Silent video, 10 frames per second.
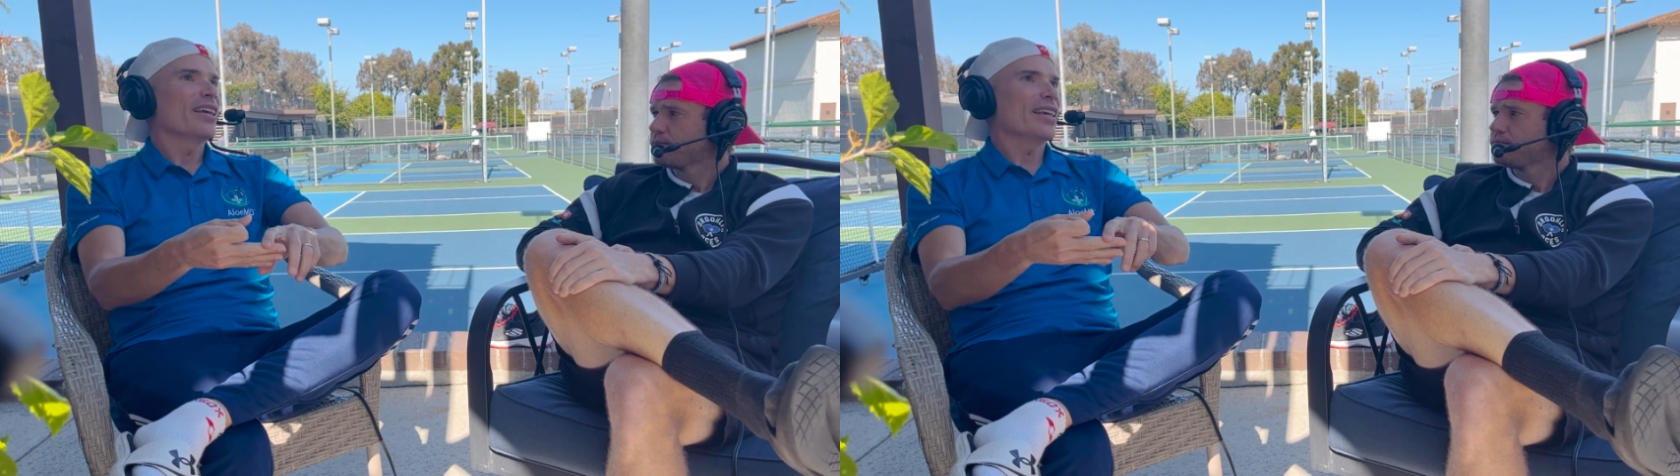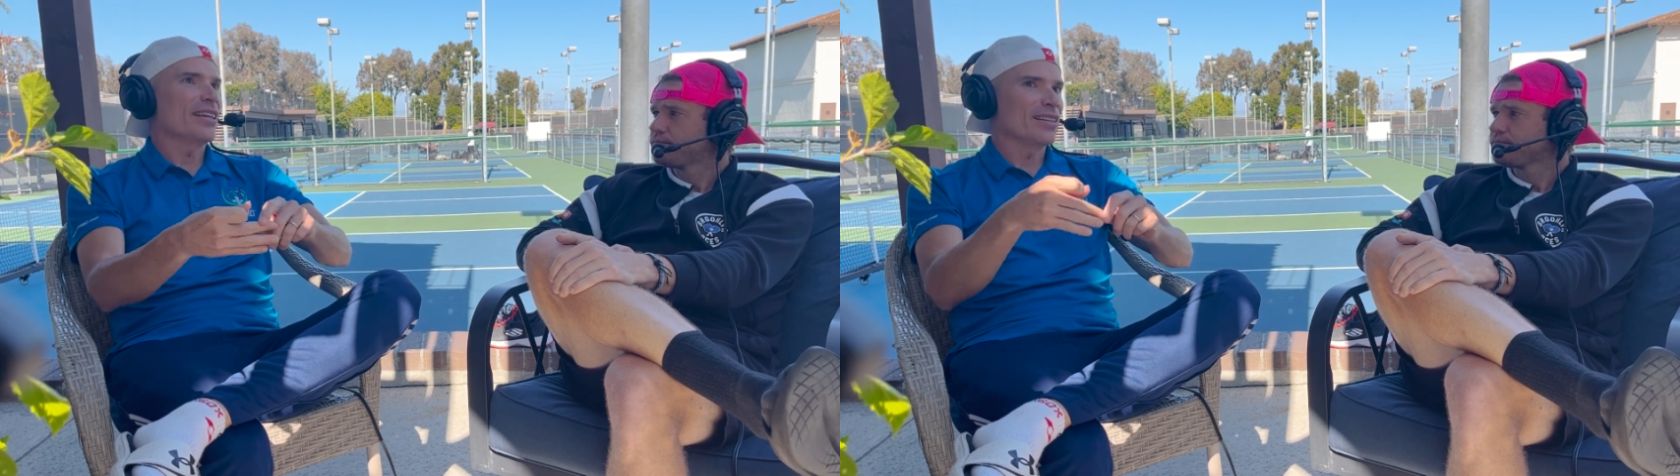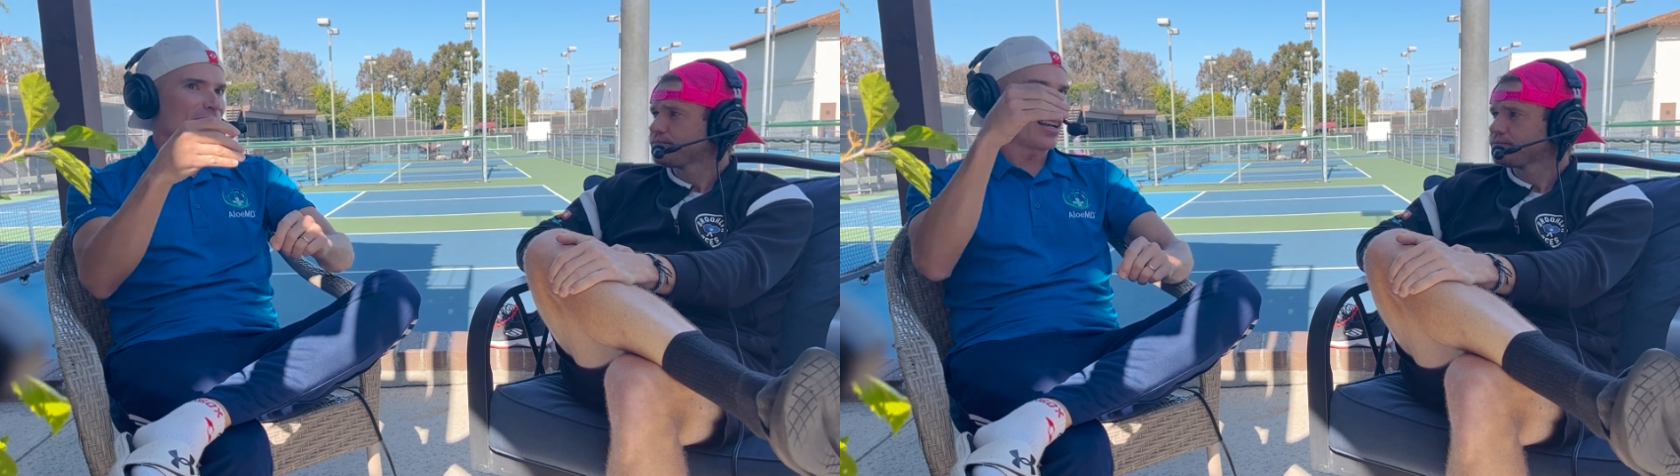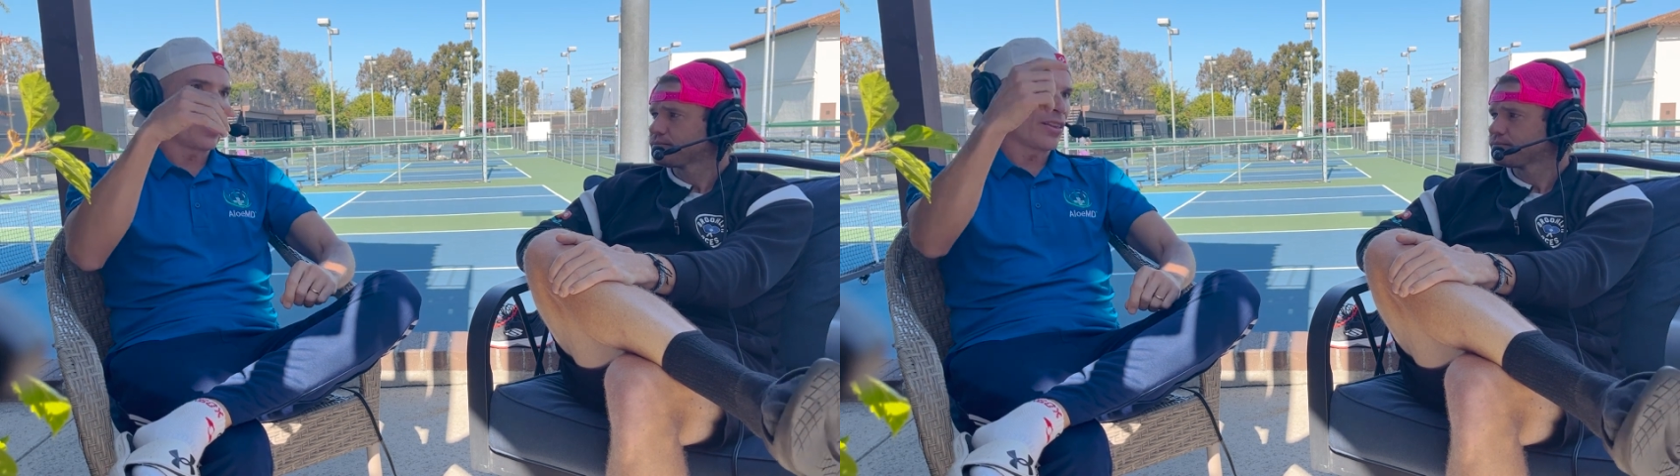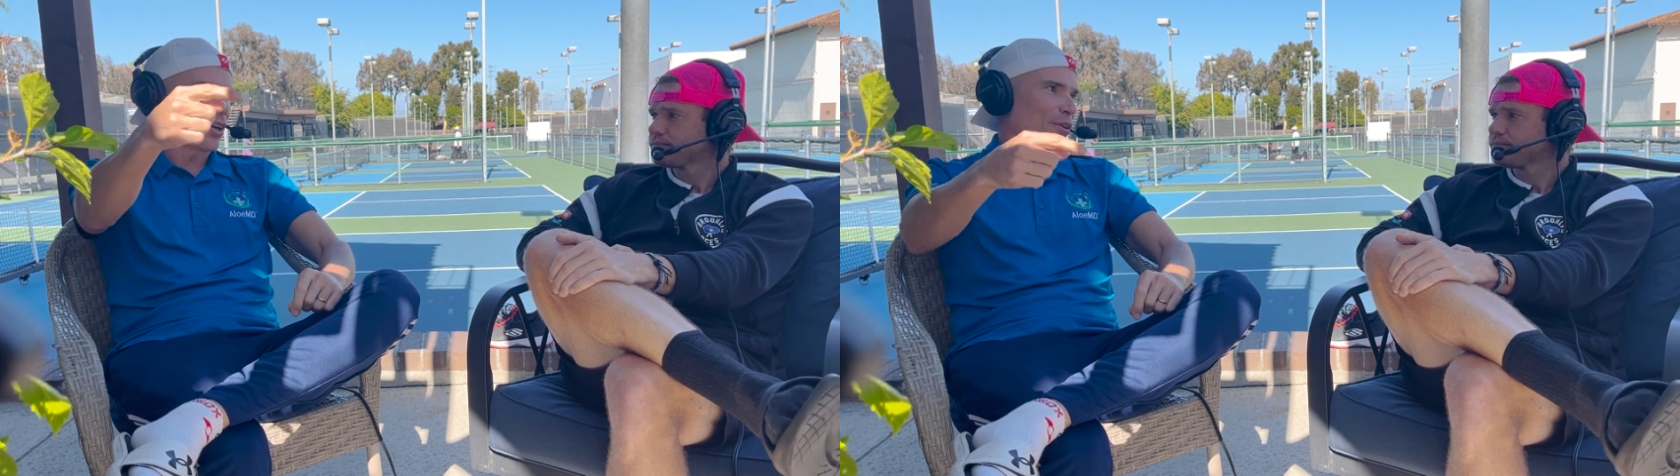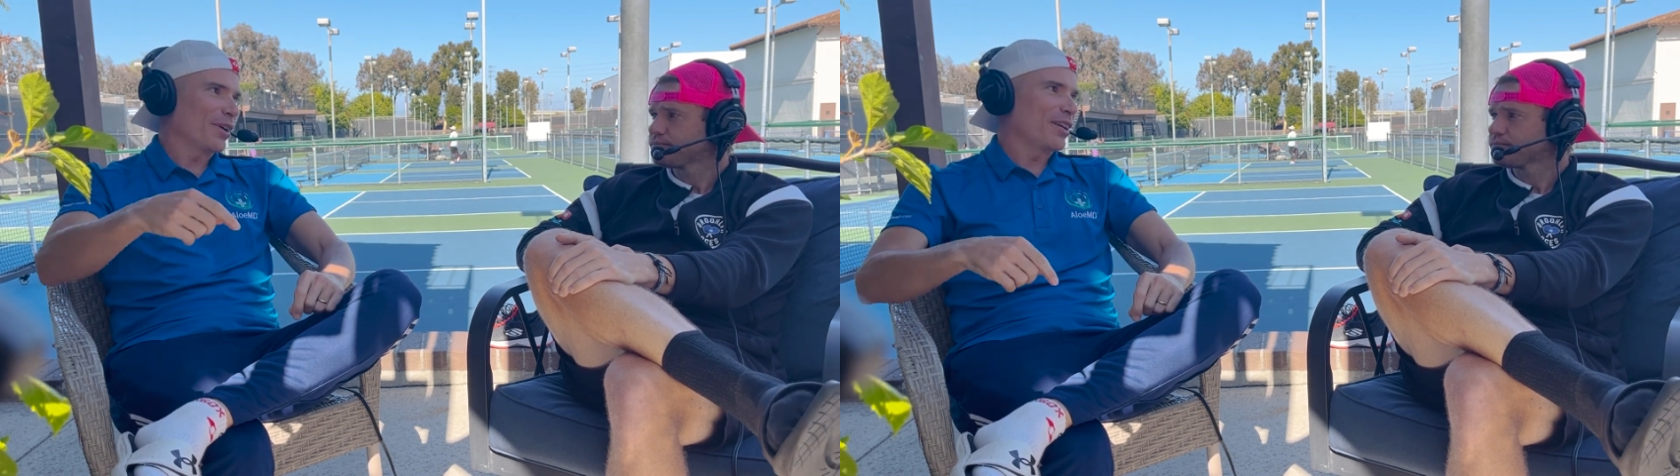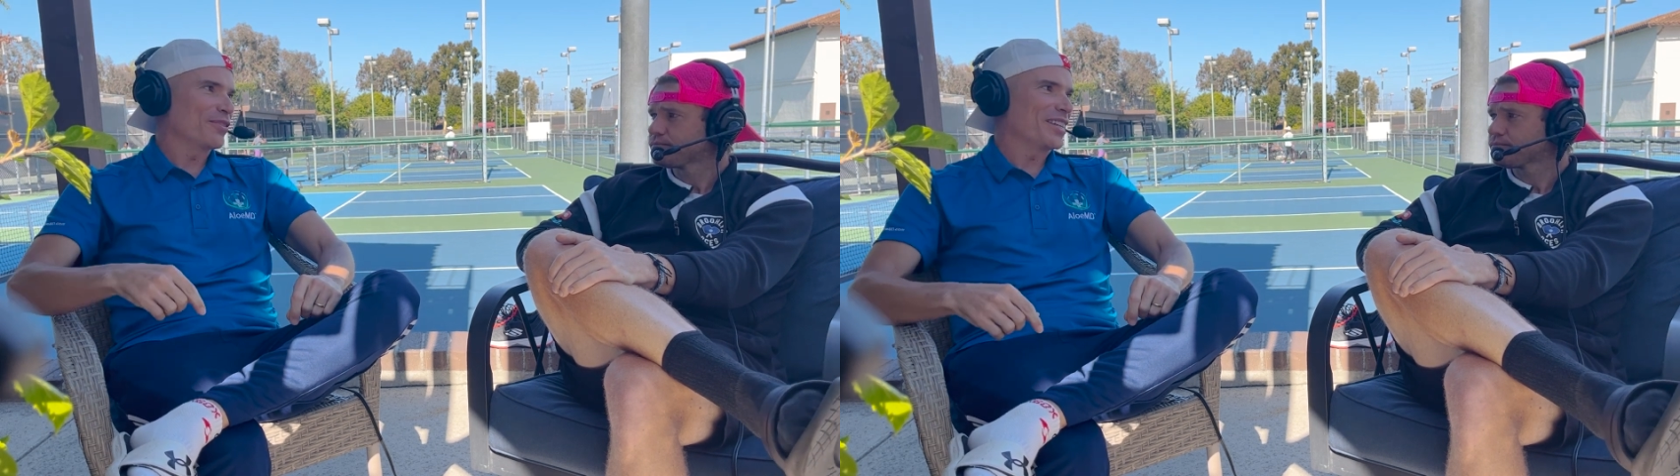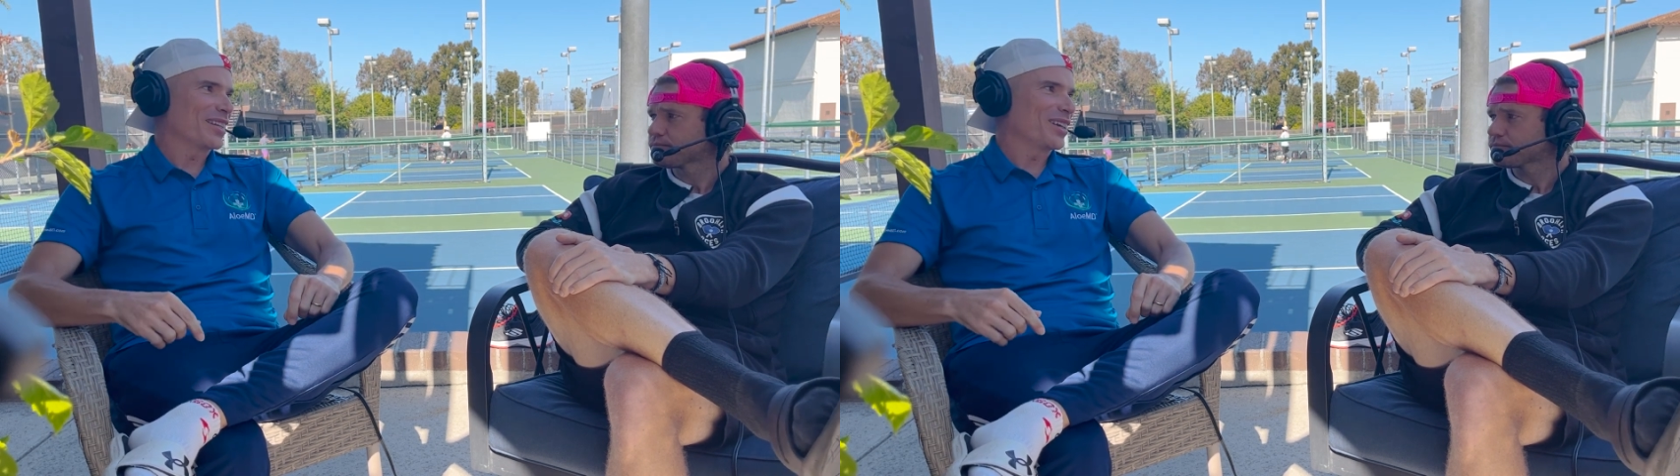is on the other end of
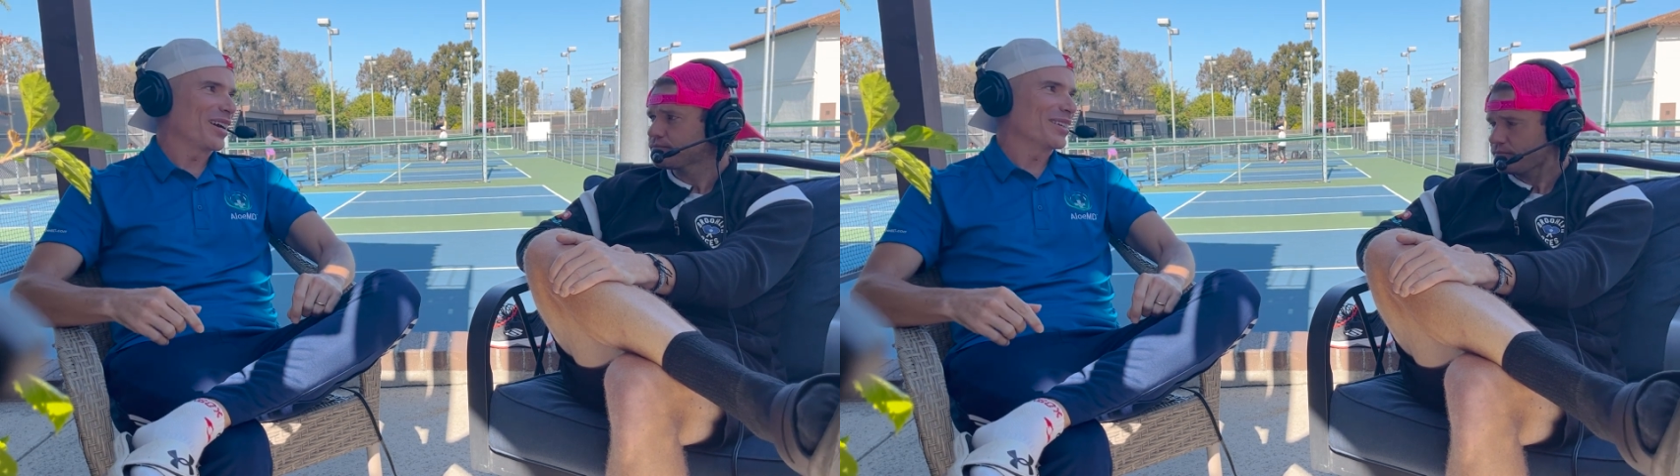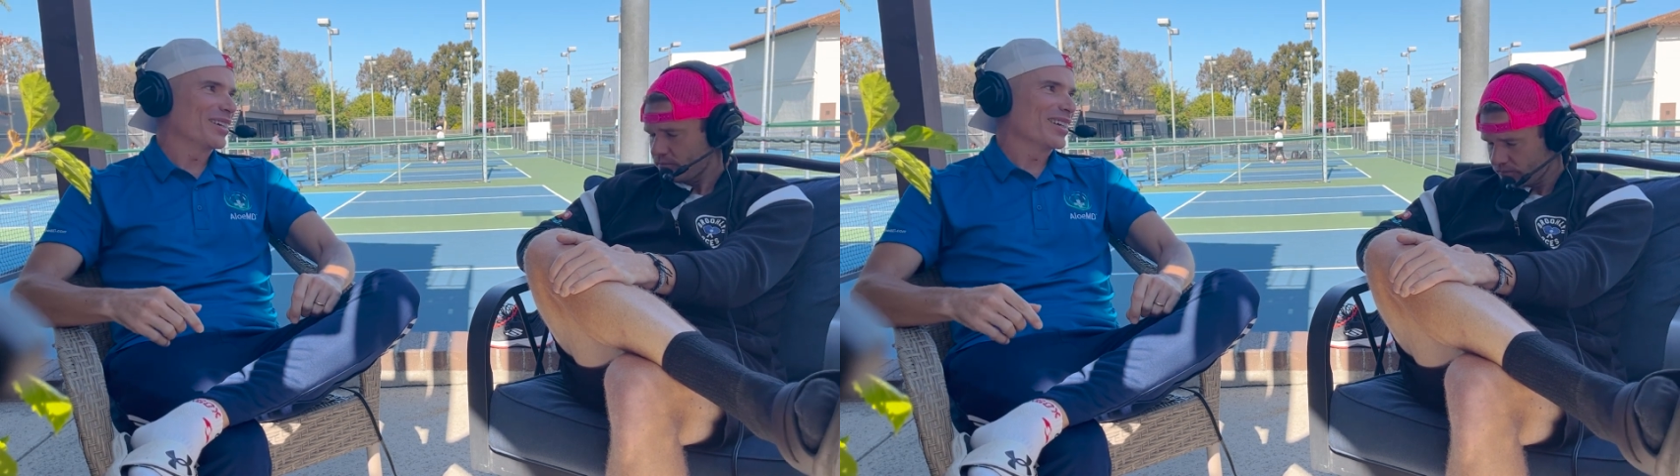a deadline.